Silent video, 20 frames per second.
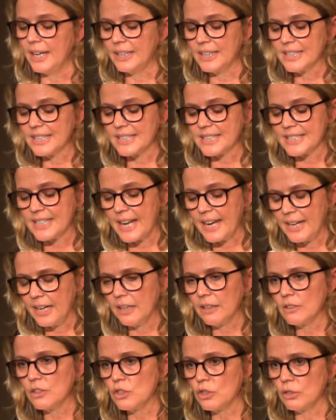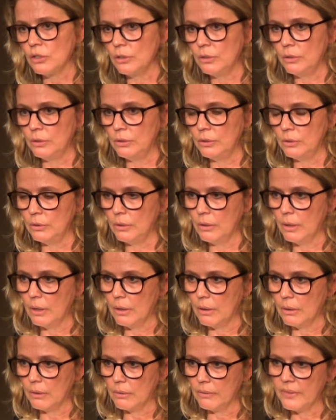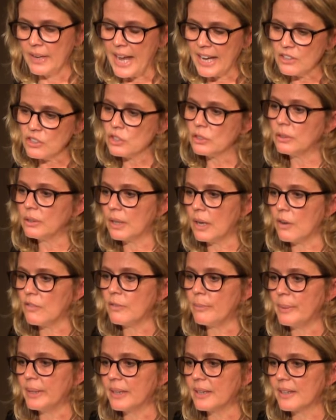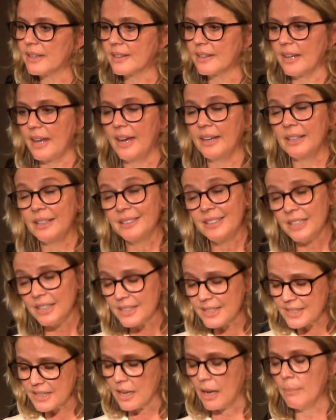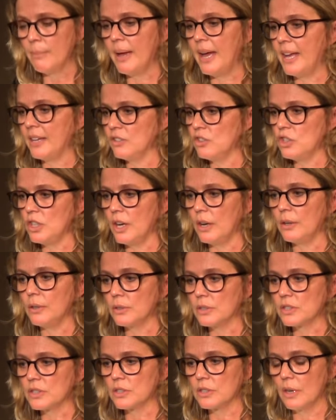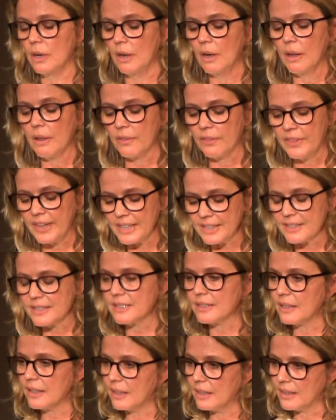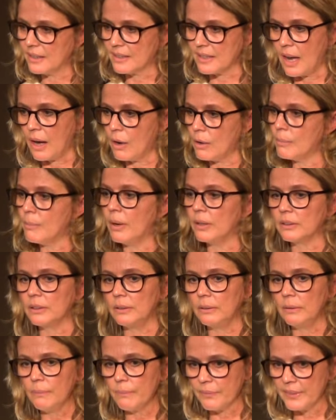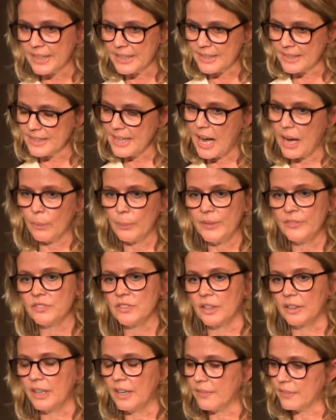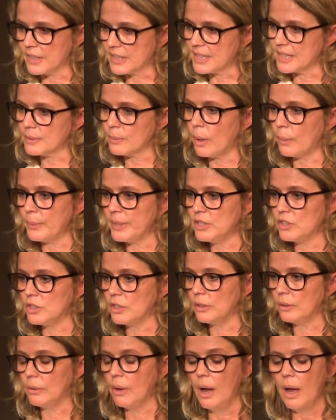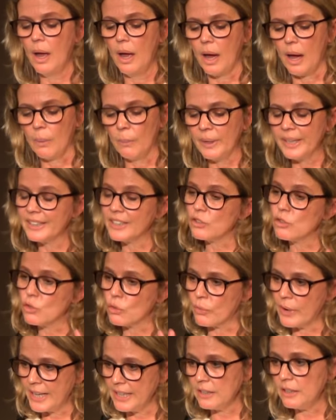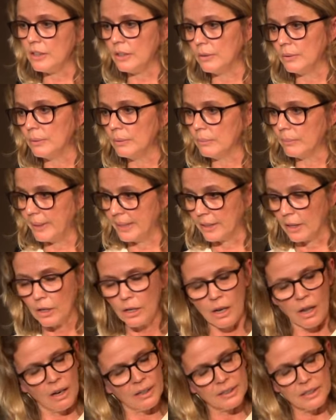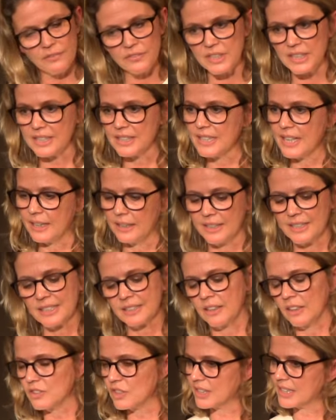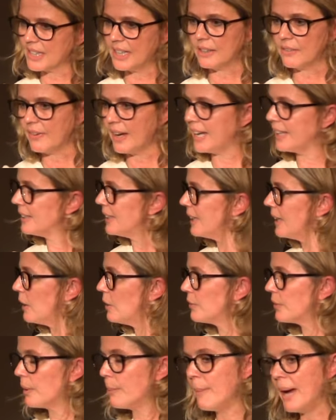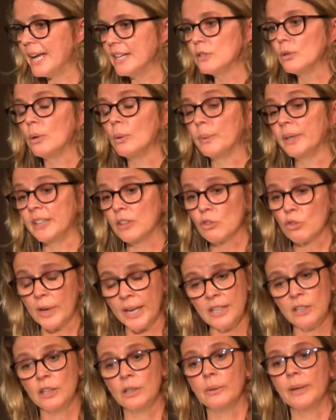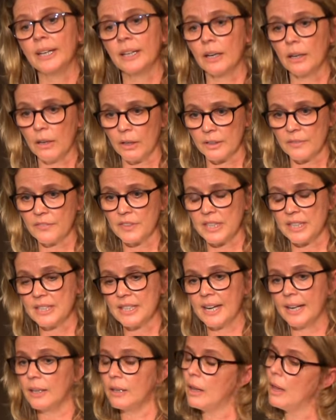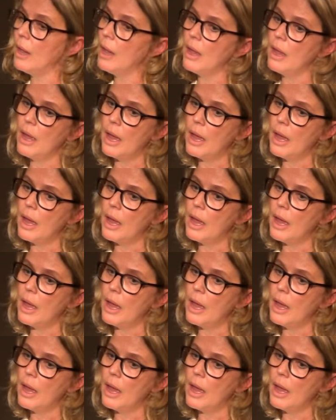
It is saying to national governments, and indeed some NGOs, this is our model, this is how we've done it, this is what we do, and we're going to train you in a lot of detail. It's not just kind of handing over a manual, we're going to train you in a lot of detail,